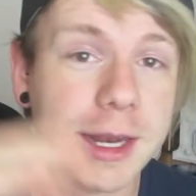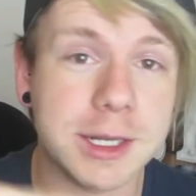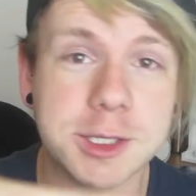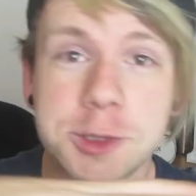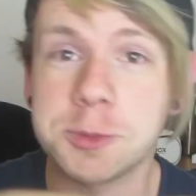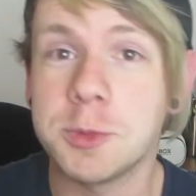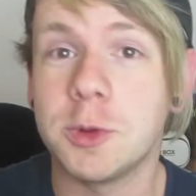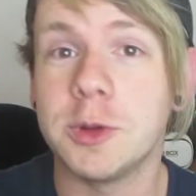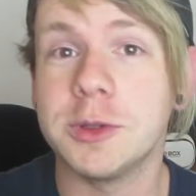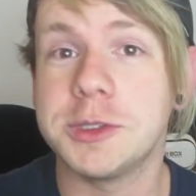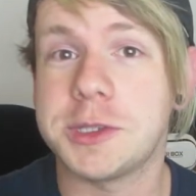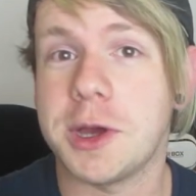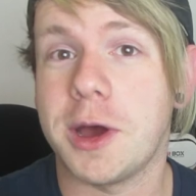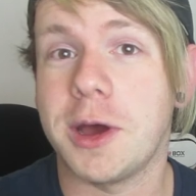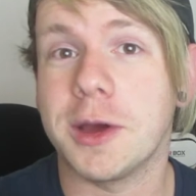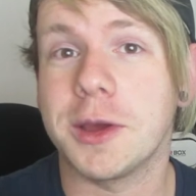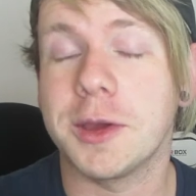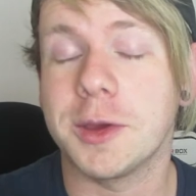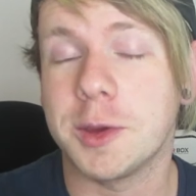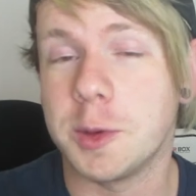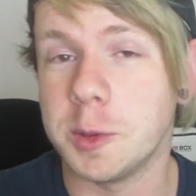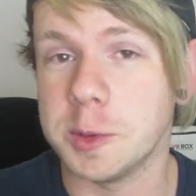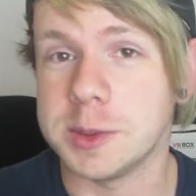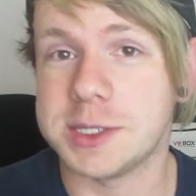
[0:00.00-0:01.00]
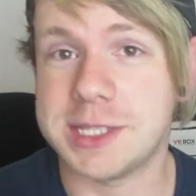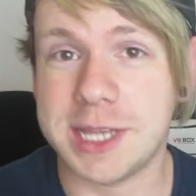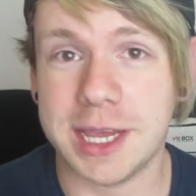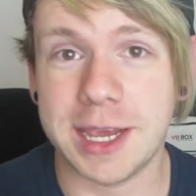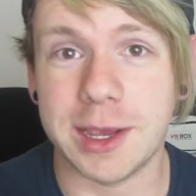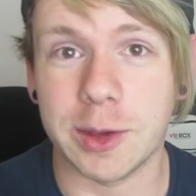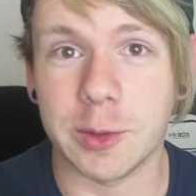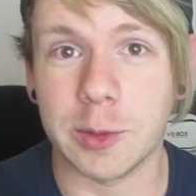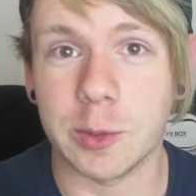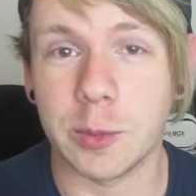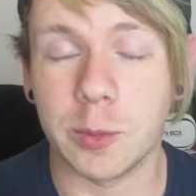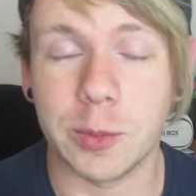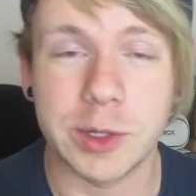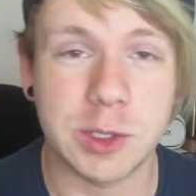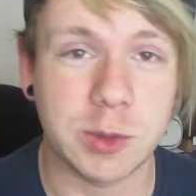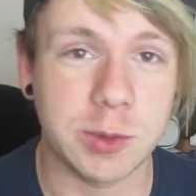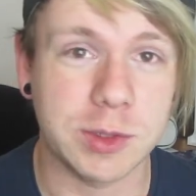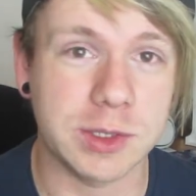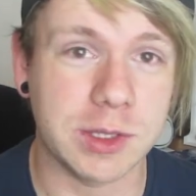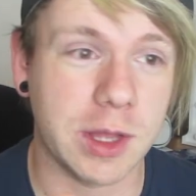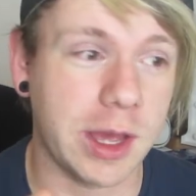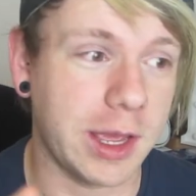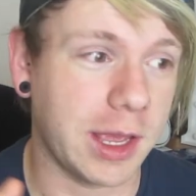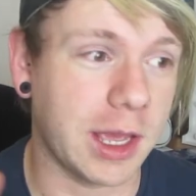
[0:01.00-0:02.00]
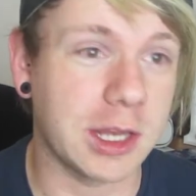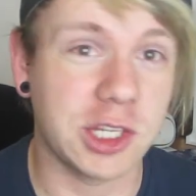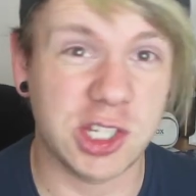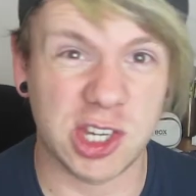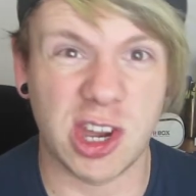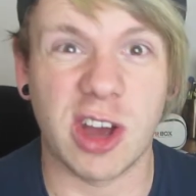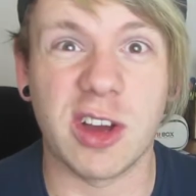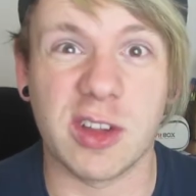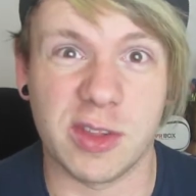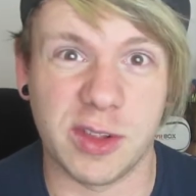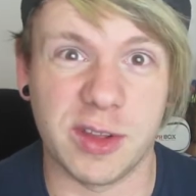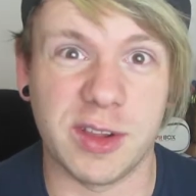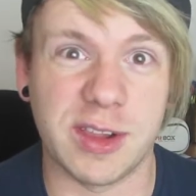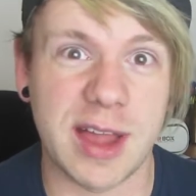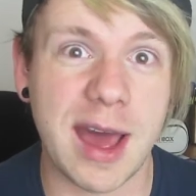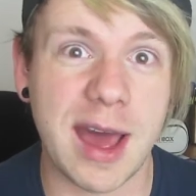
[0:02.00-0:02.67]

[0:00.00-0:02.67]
had a small dog called Teal, which was like a chocolate